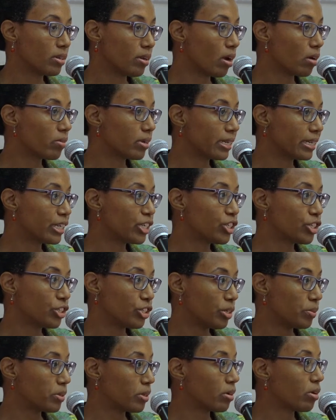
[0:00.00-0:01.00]
law
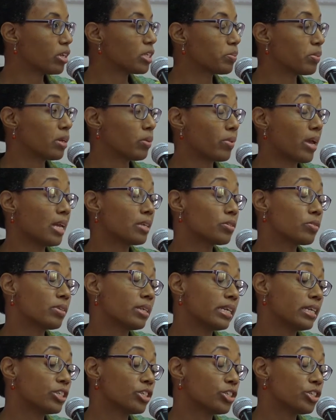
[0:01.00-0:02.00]
relationships or husband and wives
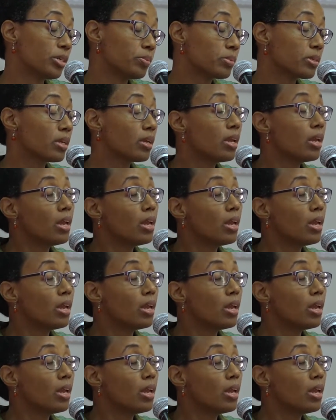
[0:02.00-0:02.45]
relationships?